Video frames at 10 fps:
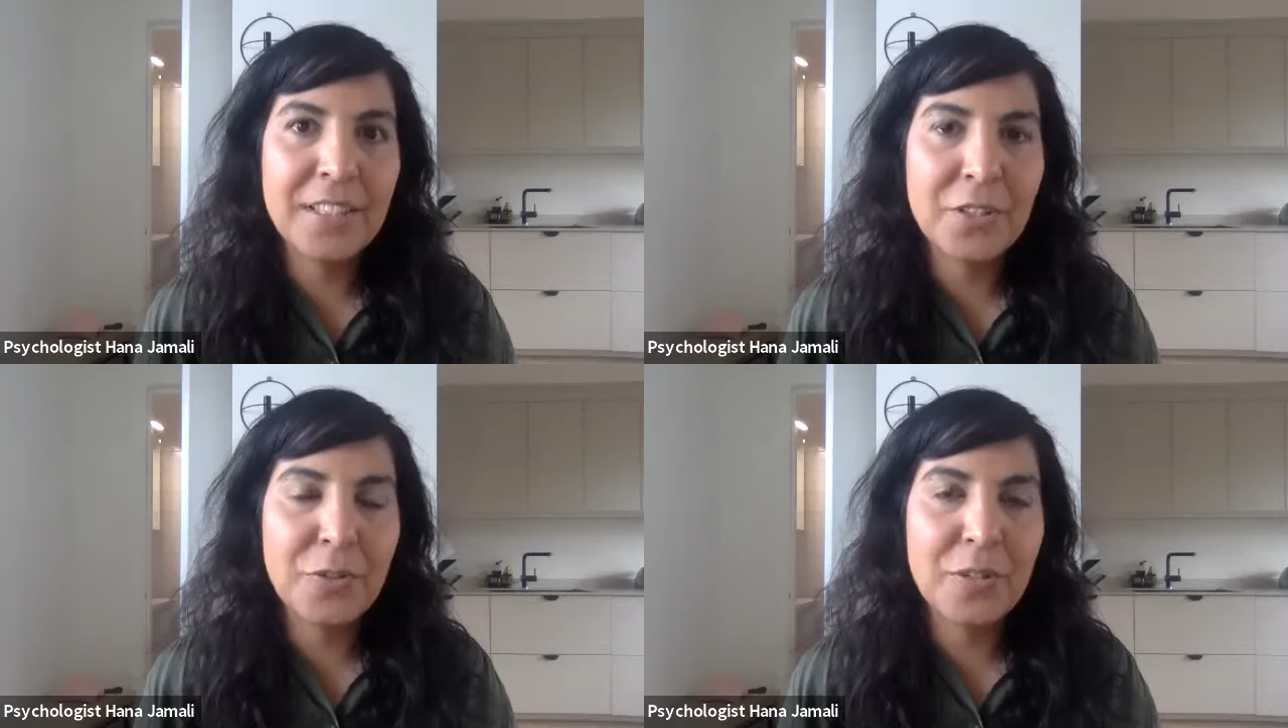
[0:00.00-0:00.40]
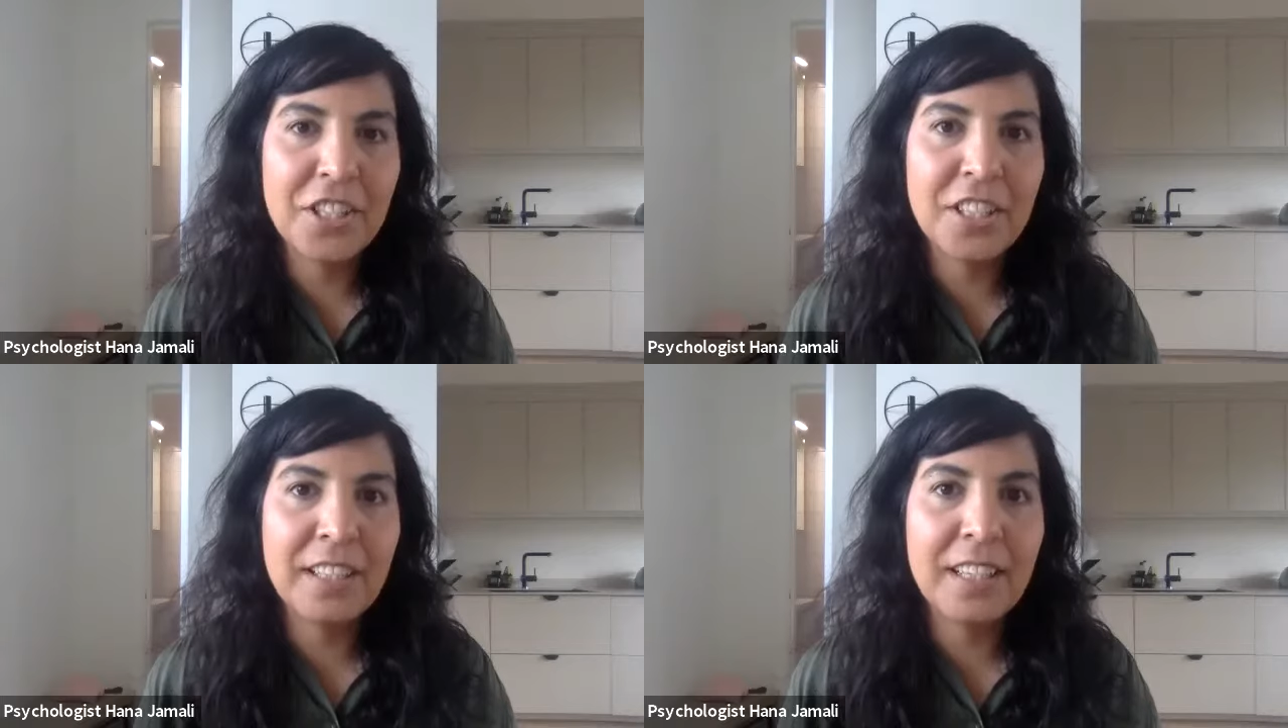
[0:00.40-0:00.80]

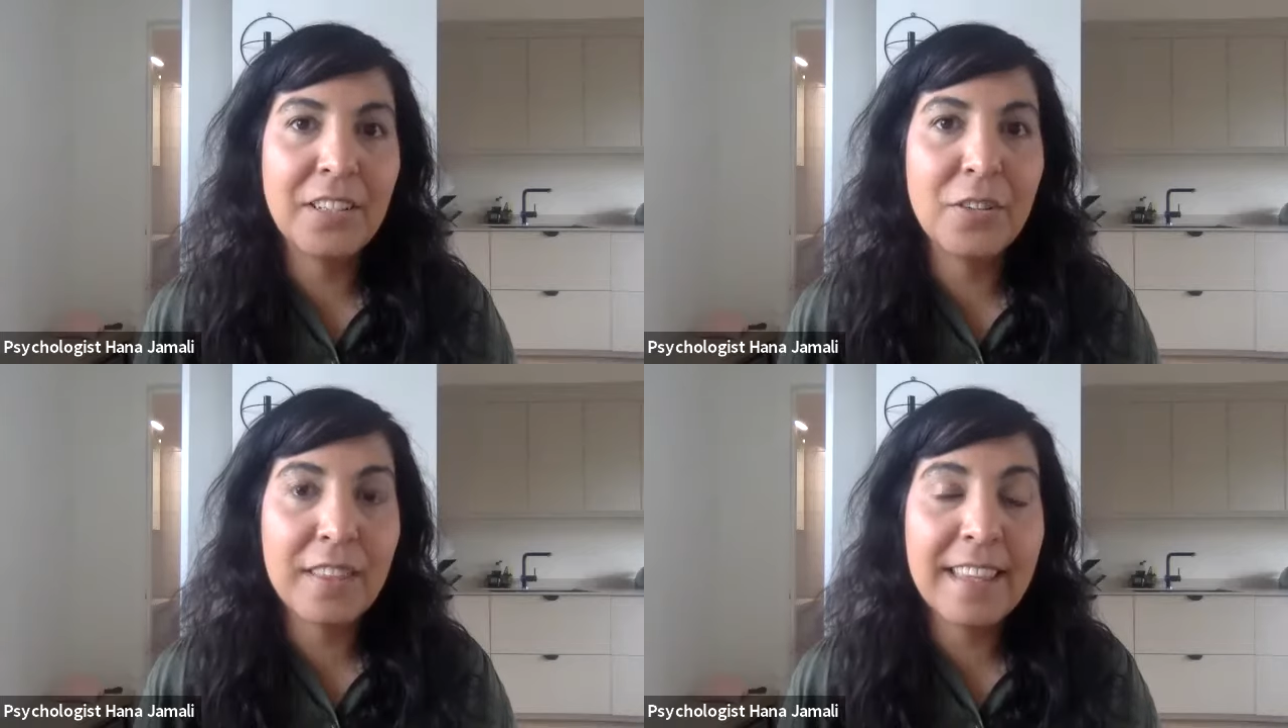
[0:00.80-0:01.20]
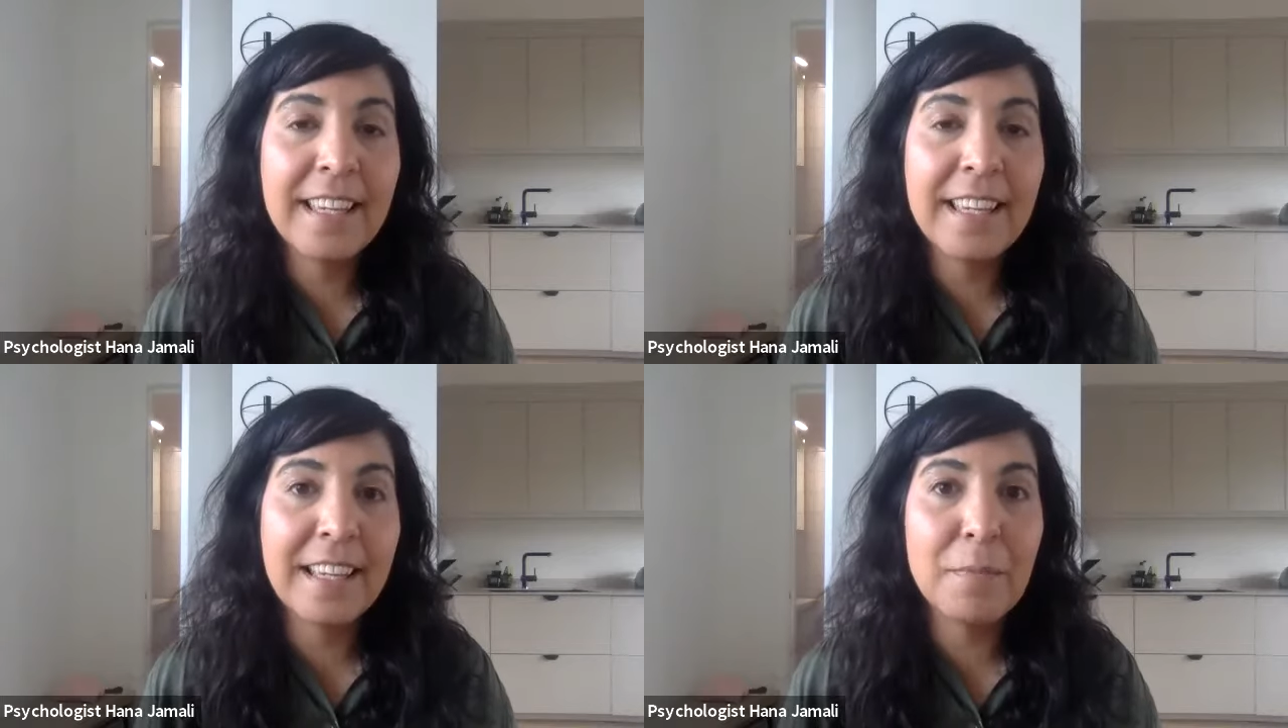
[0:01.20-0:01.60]
situation and you're
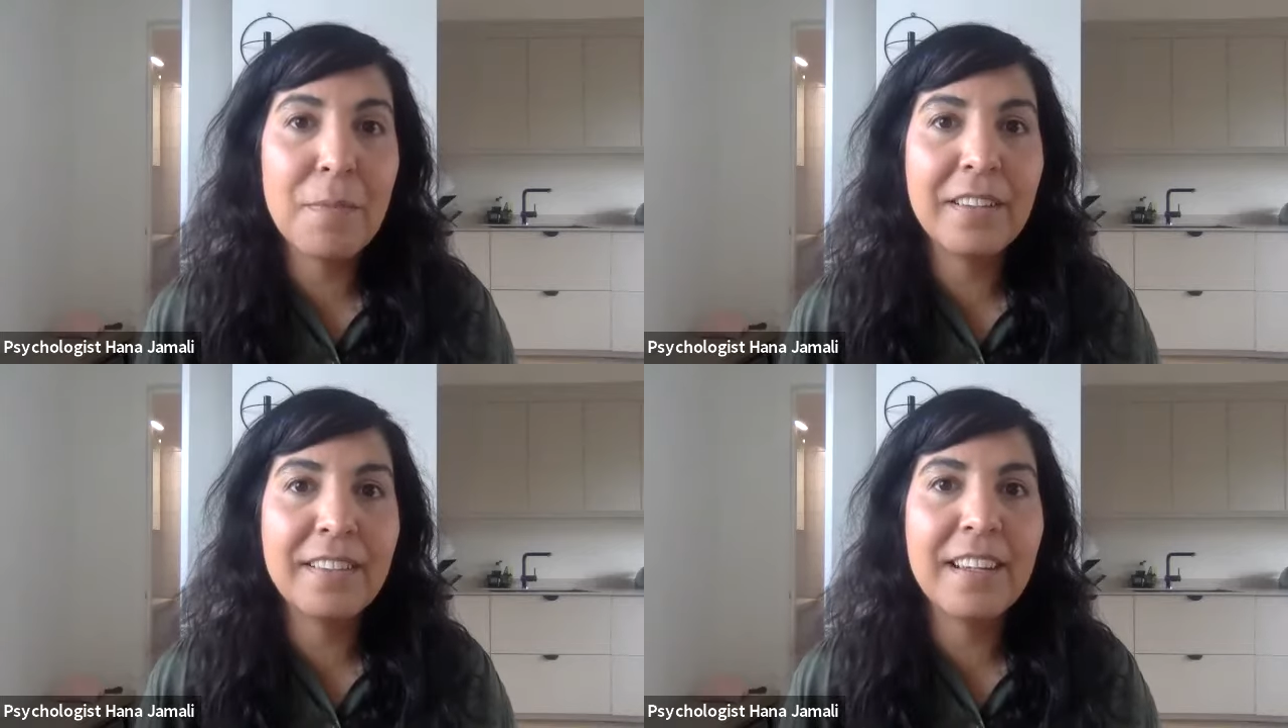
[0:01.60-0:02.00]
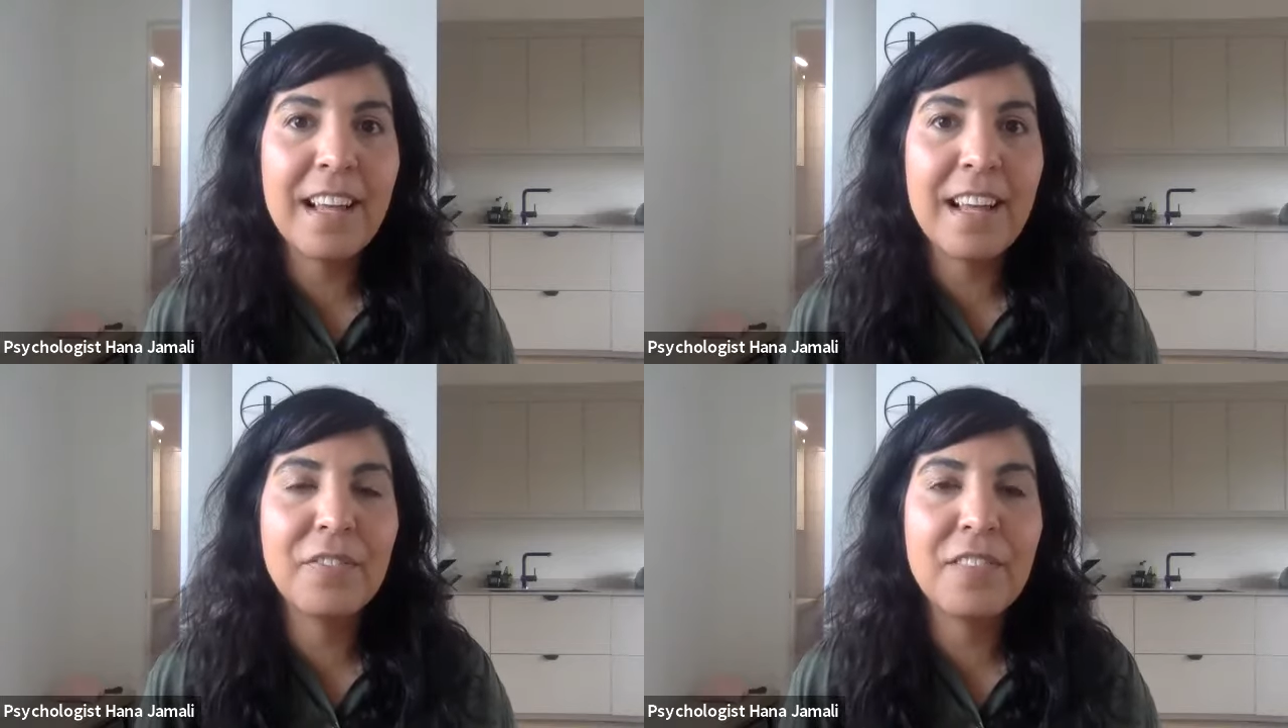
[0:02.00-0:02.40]
thinking about the
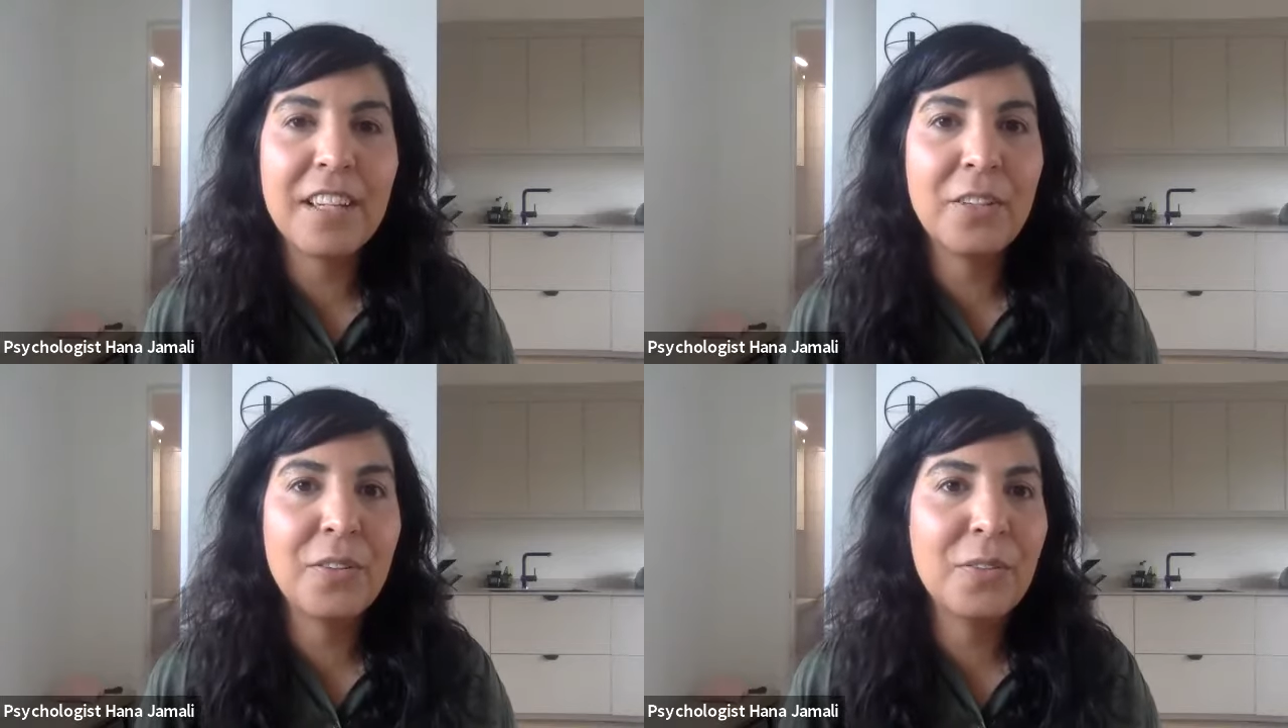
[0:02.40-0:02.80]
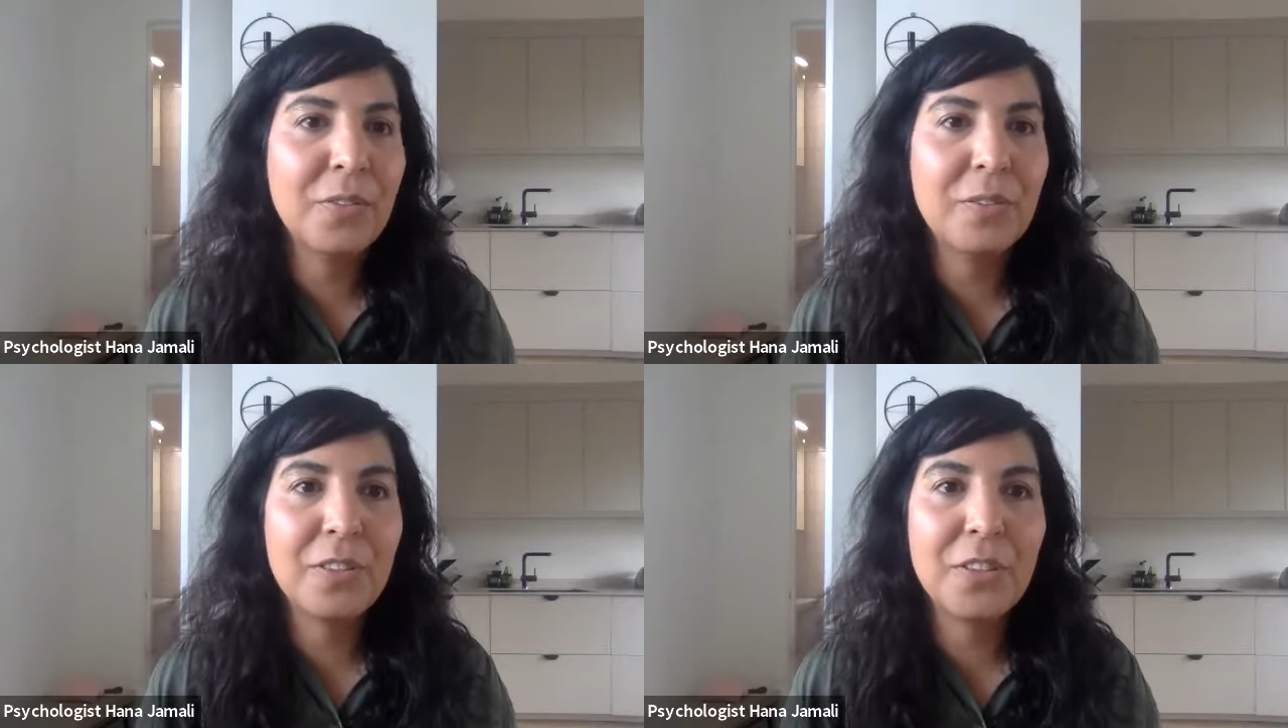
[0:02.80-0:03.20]
life that you